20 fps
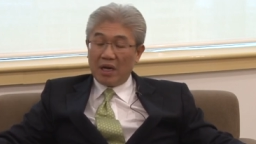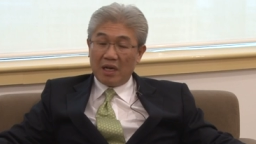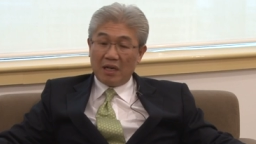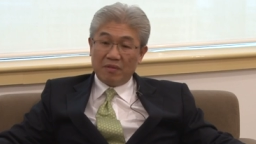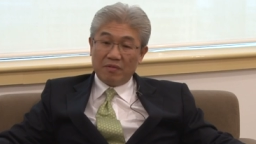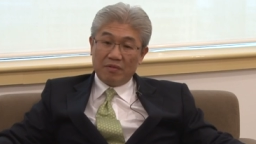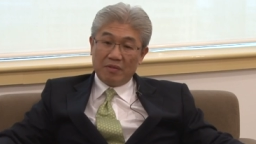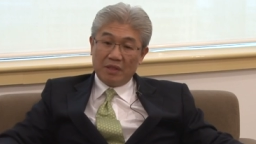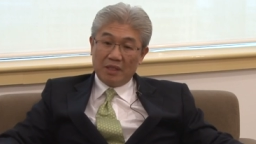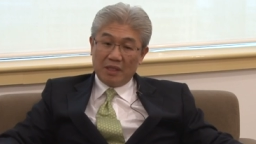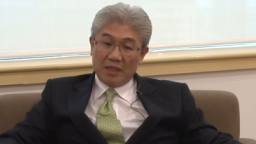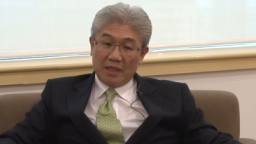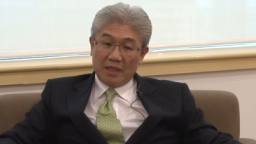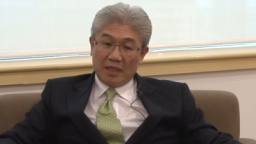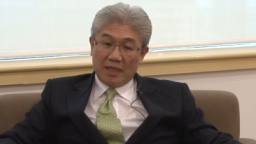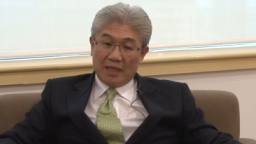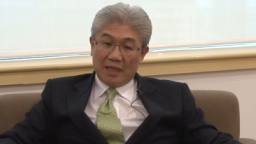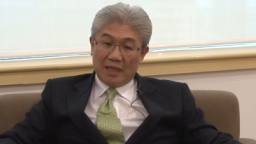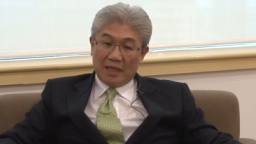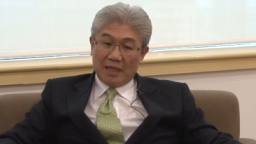path. Mm.
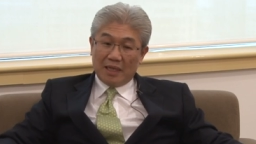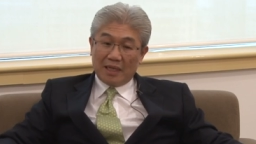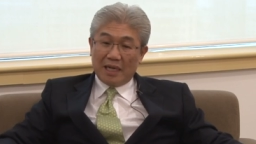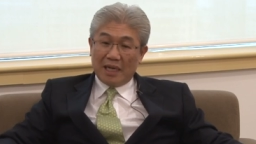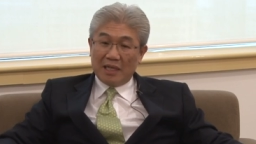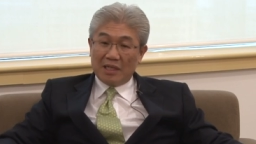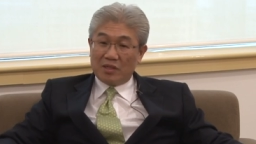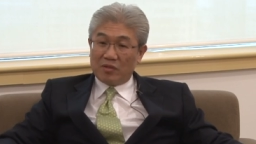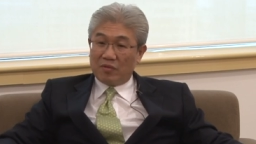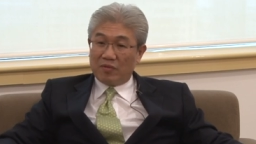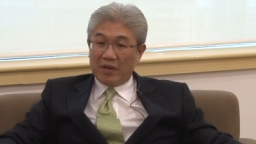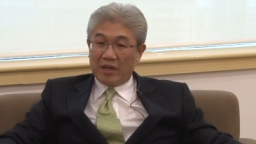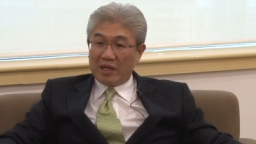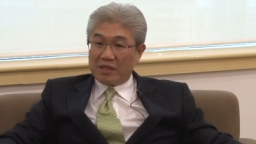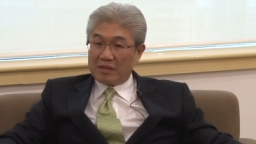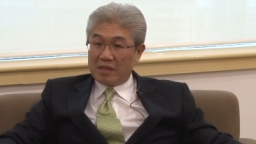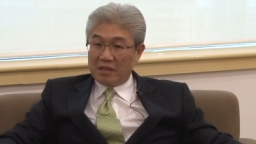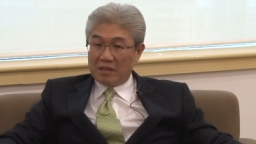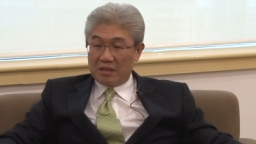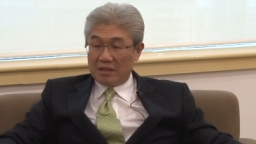Uh, again, it's a very
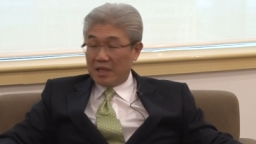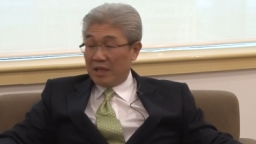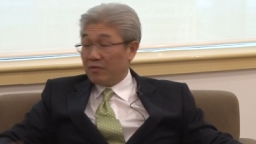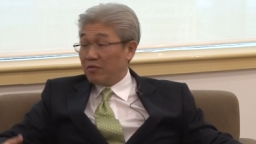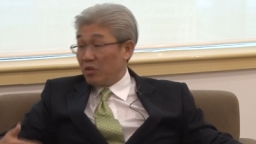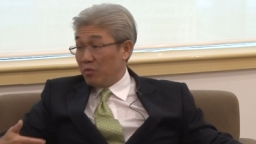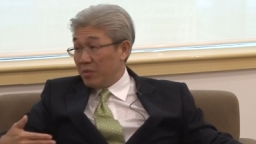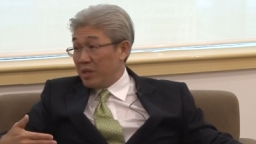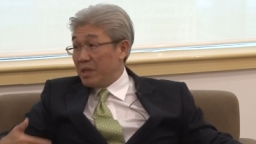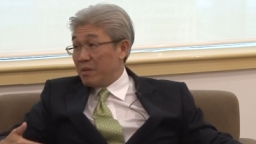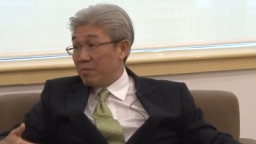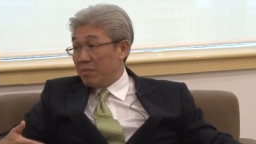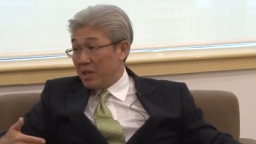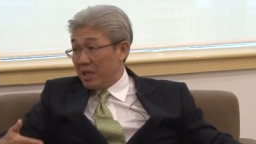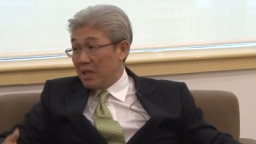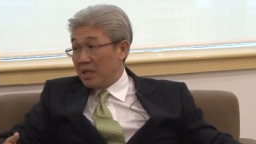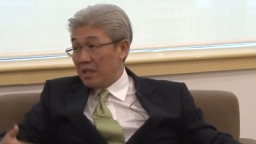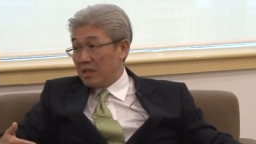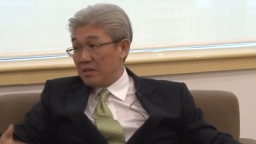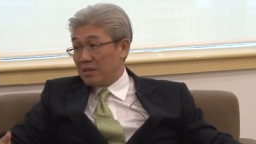exciting time for me
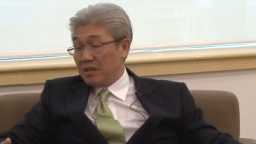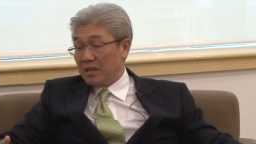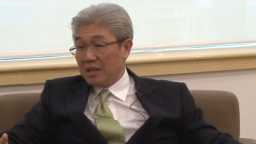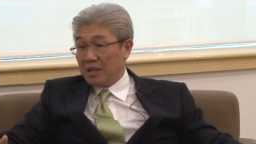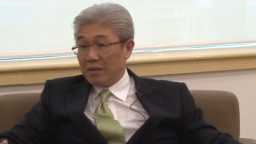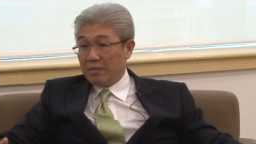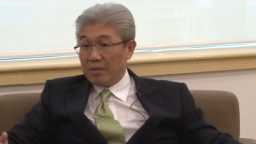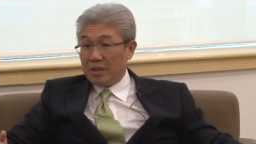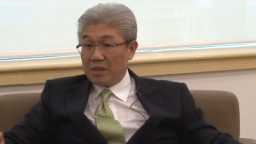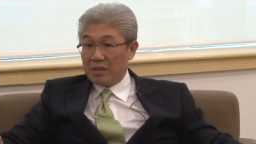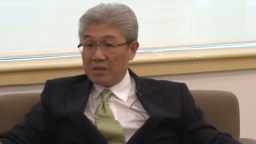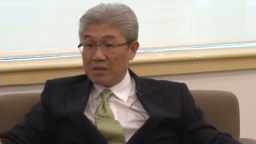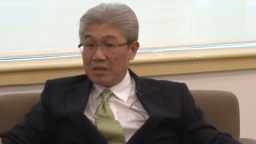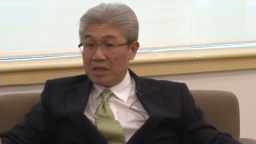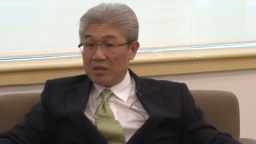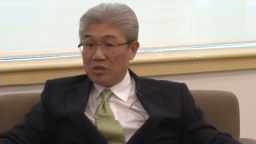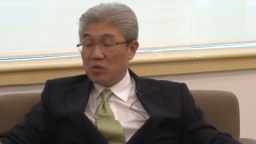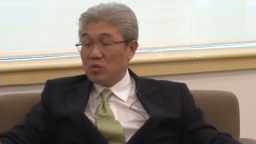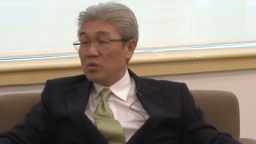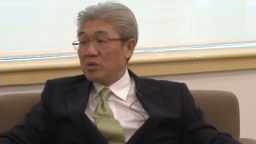personally right. because
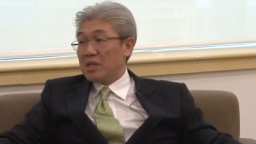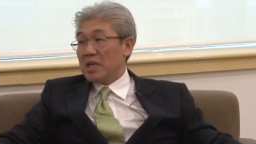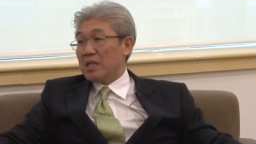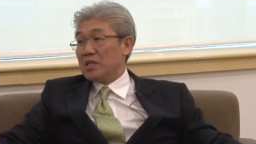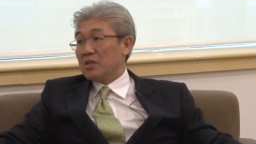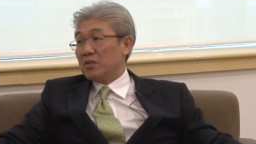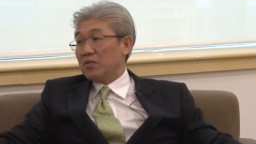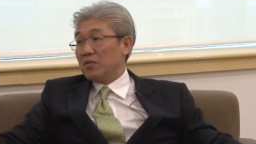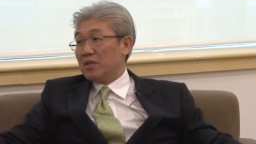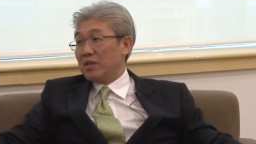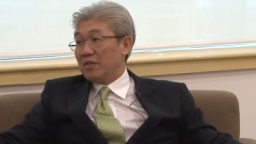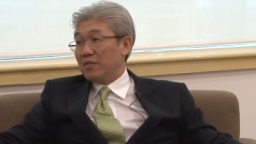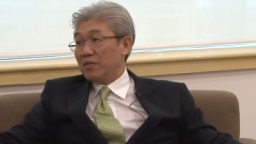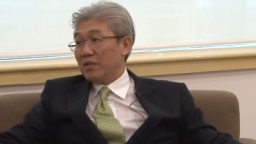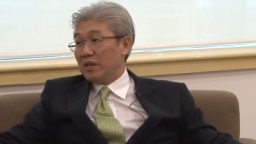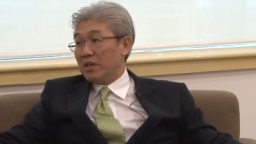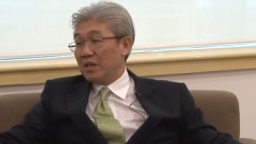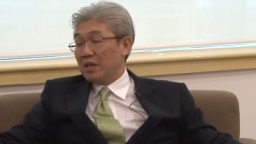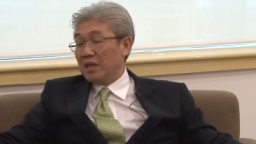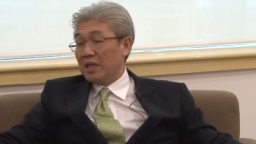there are two sets of
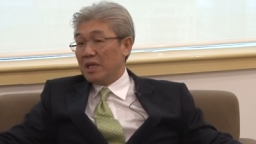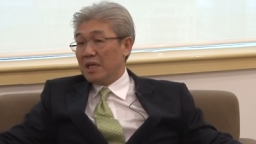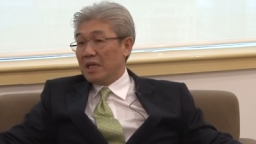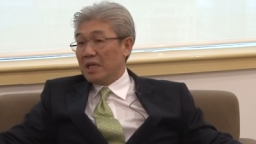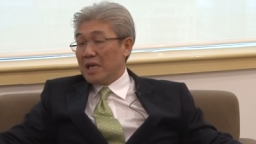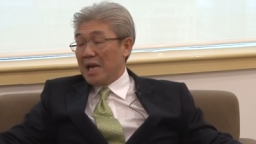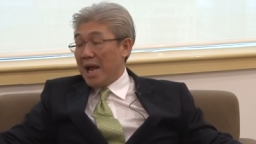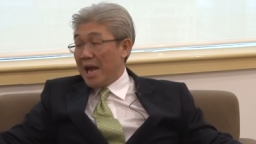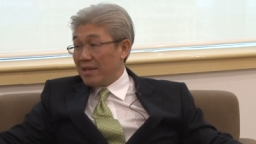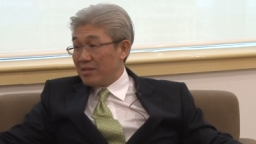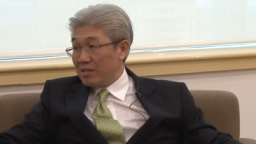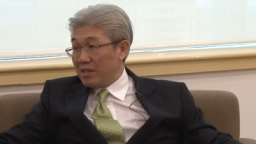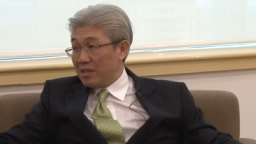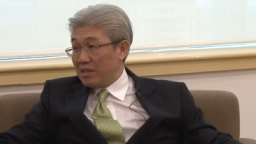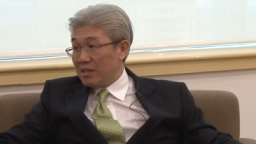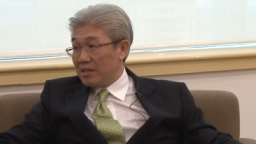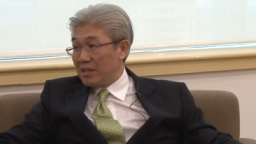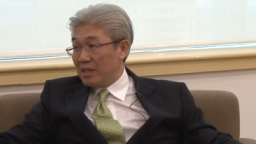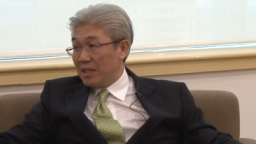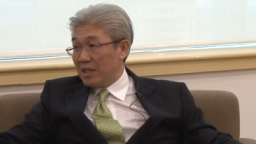different
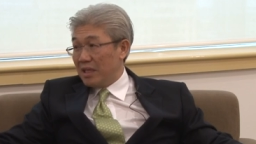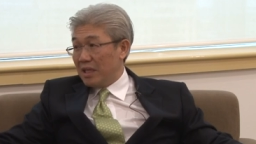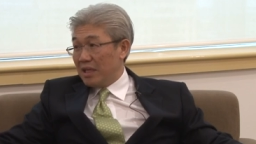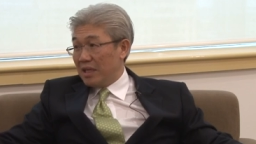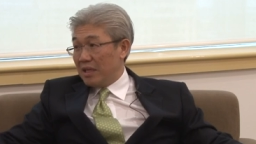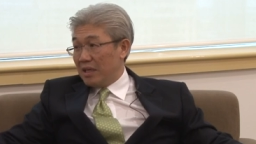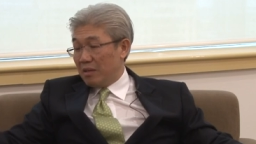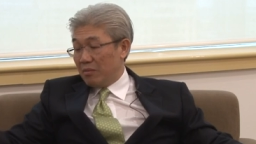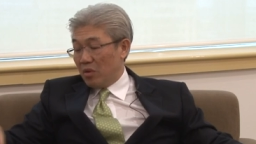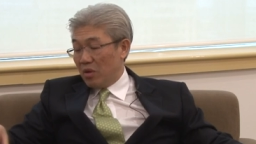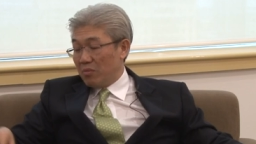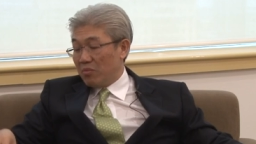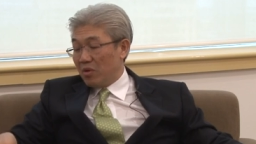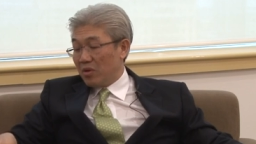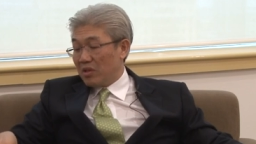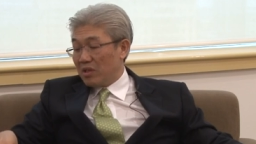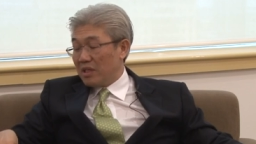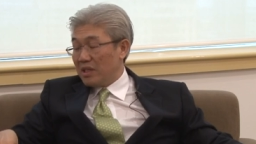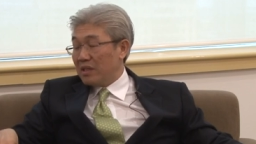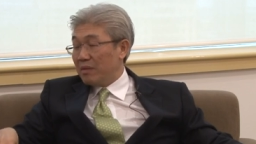assets more
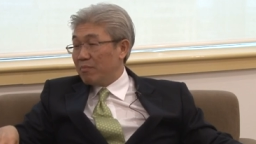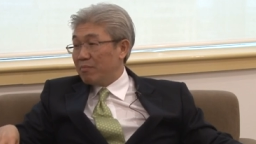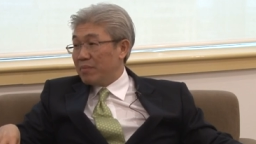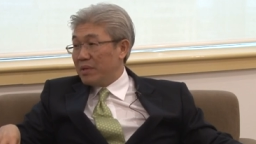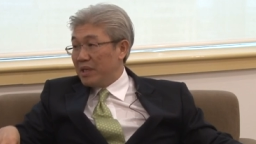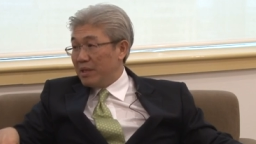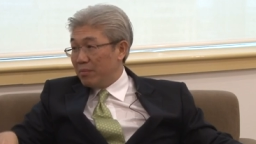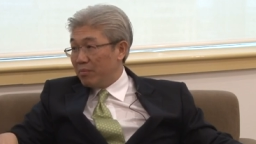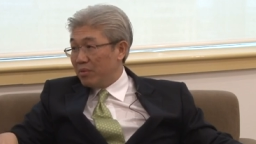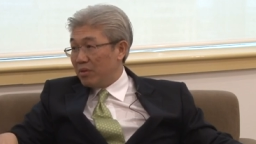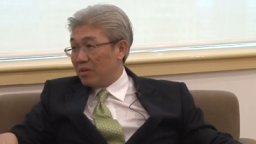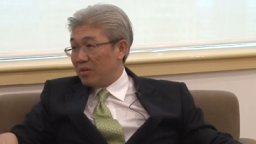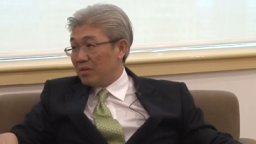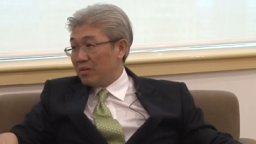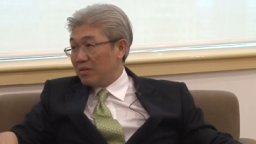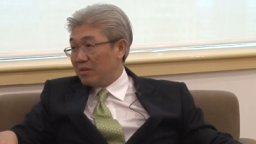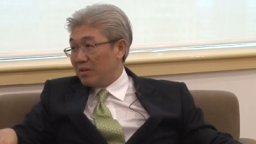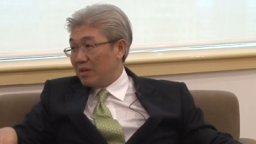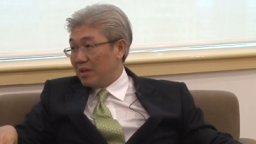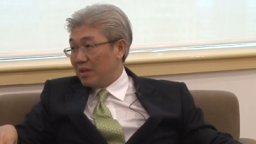importantly, the
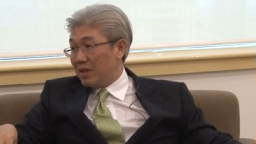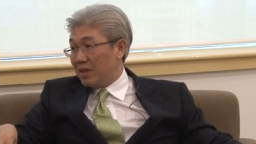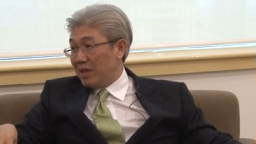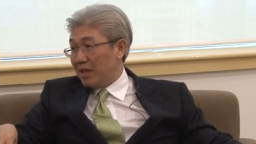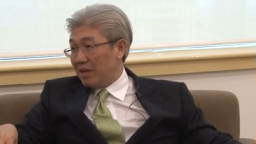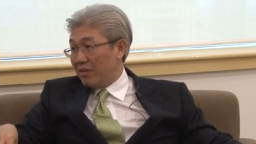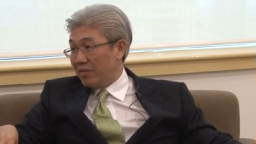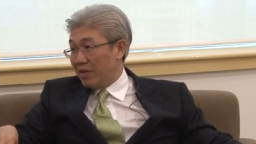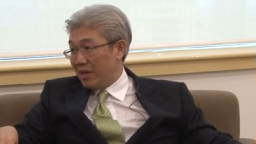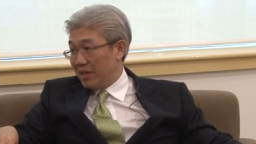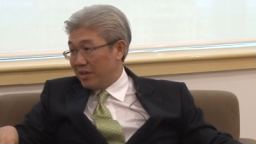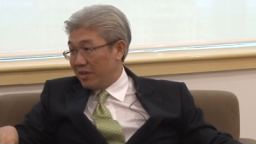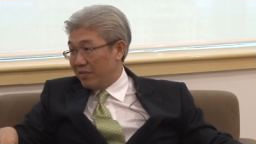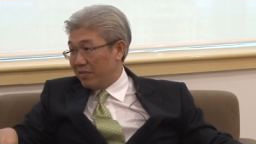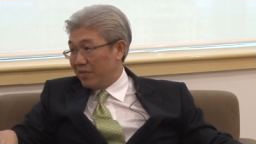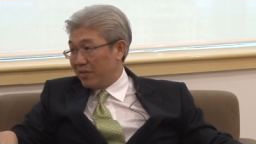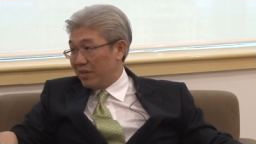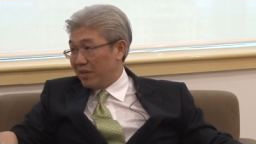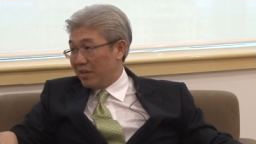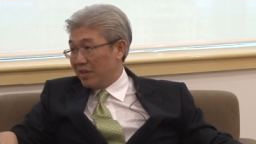people are mm. very
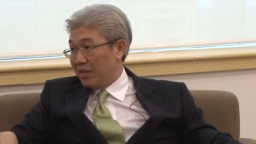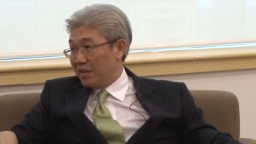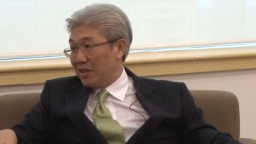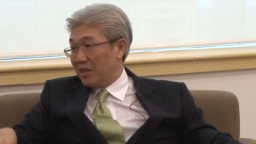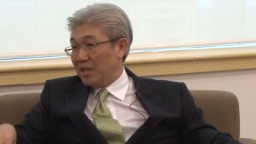different.